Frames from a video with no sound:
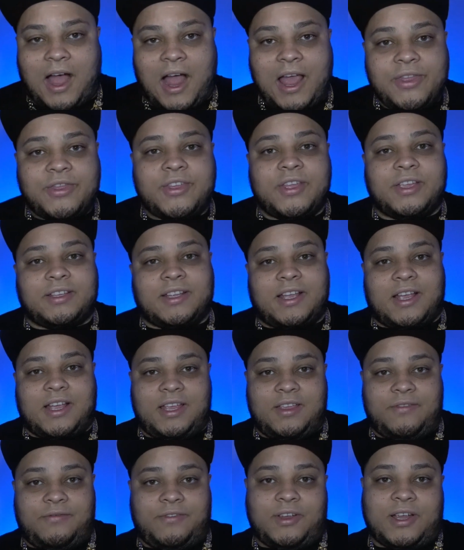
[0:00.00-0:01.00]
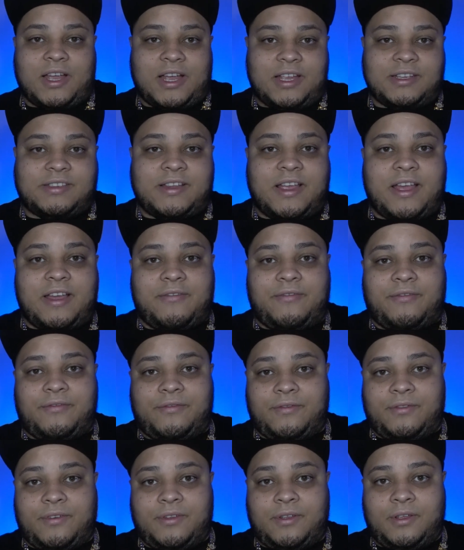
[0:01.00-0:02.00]
I think that if you guys have
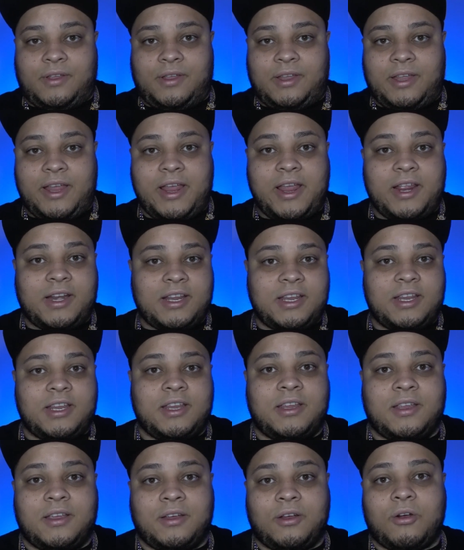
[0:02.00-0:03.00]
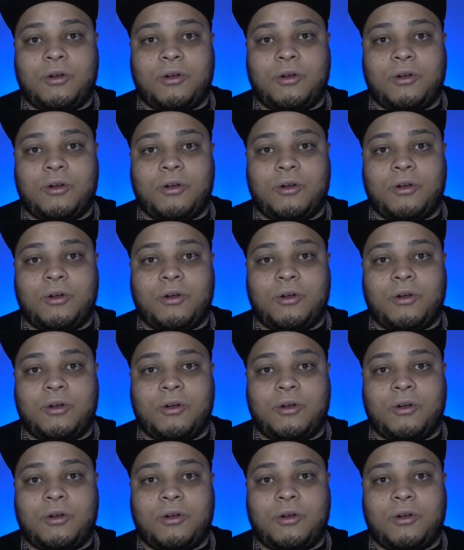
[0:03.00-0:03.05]
any